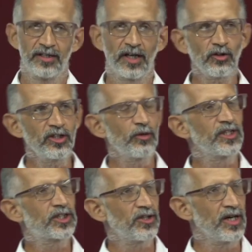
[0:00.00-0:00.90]
Not only did
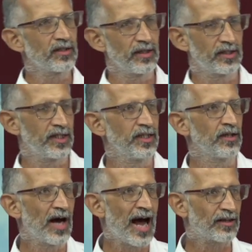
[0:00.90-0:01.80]
we train
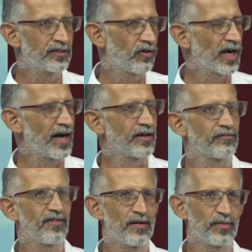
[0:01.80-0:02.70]
30 active organic
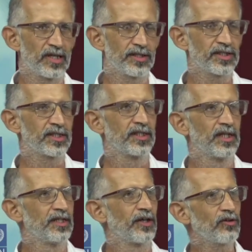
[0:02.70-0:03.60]
farmers,
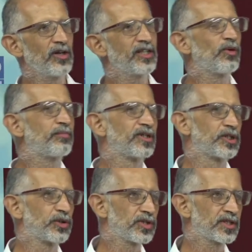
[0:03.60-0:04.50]
not only did we
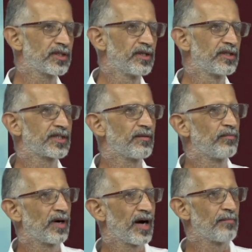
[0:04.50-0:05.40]
produce
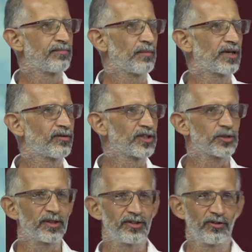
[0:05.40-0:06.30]
some public
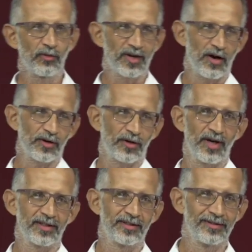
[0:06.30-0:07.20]
relations material where our
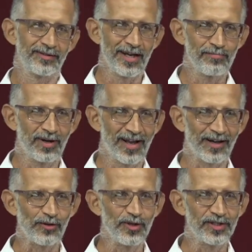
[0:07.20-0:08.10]
great Dame
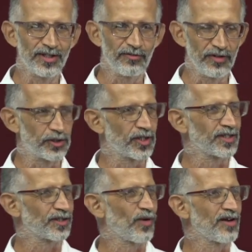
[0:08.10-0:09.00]
Paulette Louisi
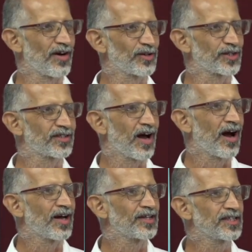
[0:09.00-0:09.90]
features as one of our
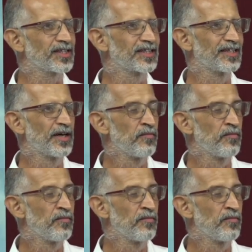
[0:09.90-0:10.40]
stars,